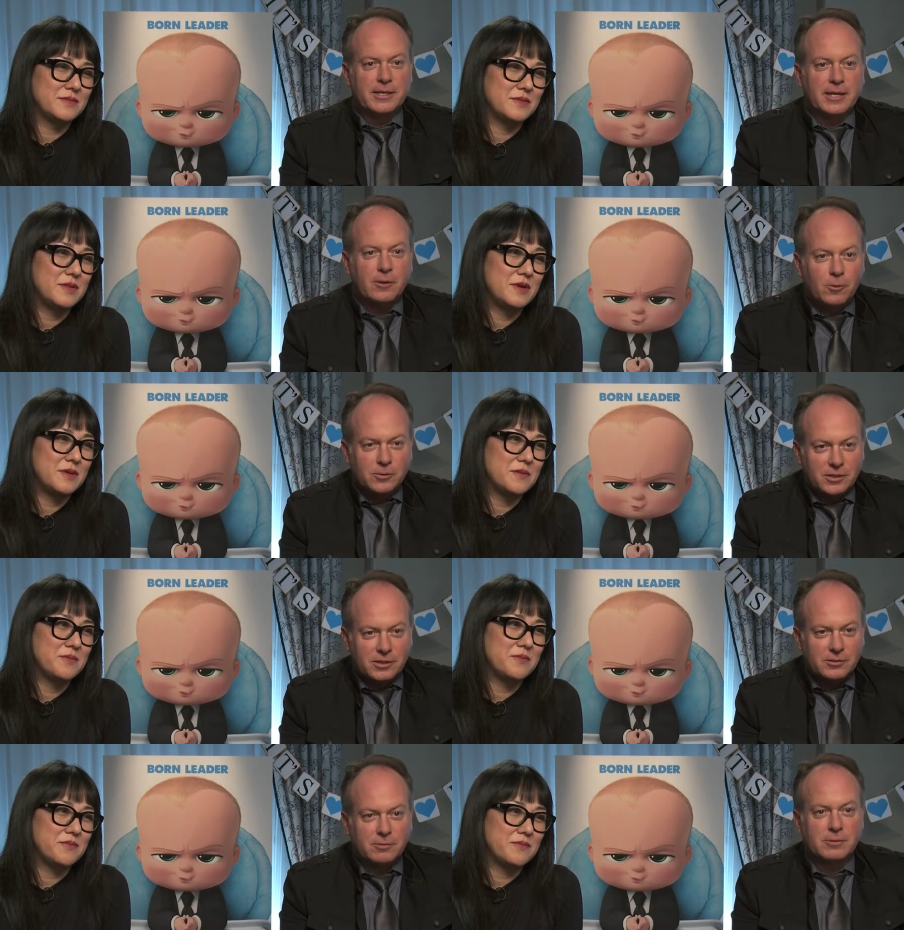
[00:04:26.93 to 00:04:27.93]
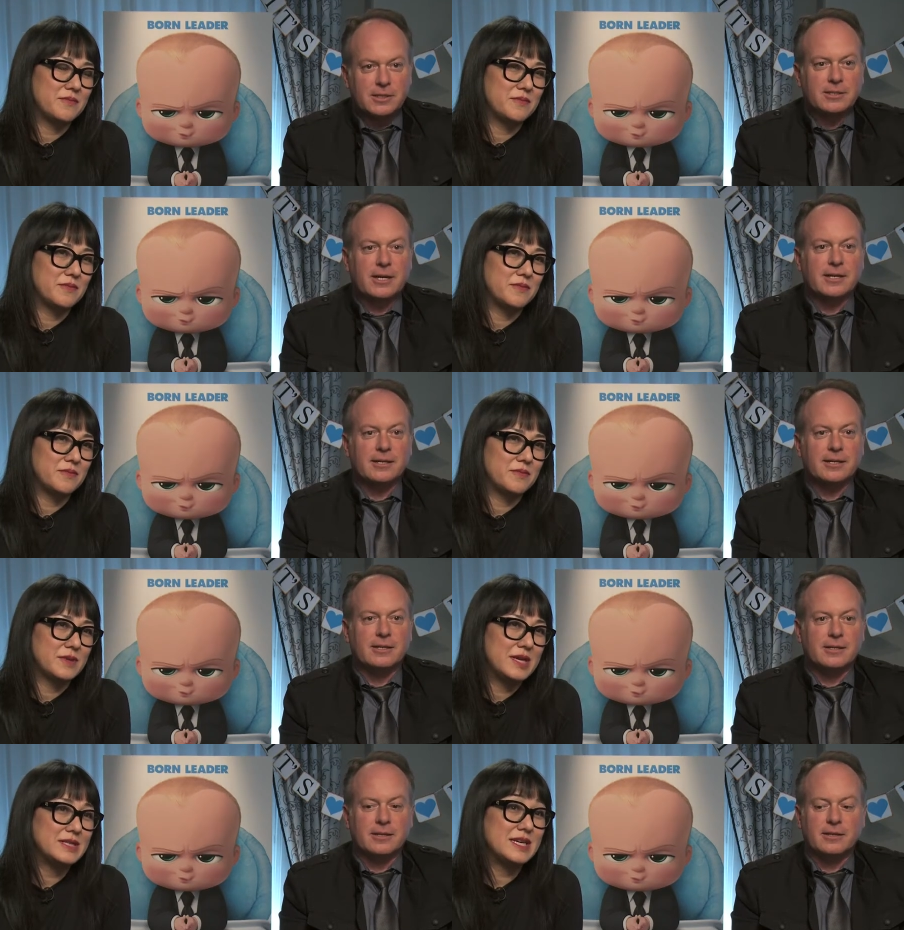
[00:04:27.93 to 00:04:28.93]
Speaker 1: he kind of holds on to it really tightly.
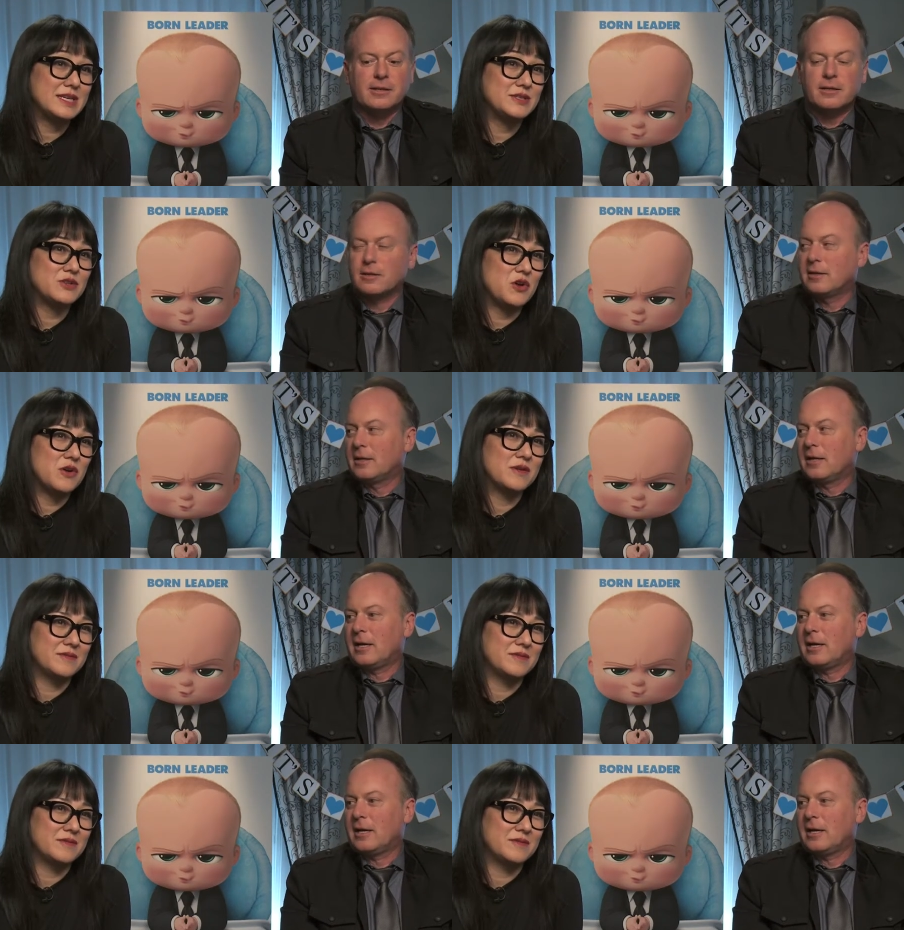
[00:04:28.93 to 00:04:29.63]
Speaker 2: And it's then, his song.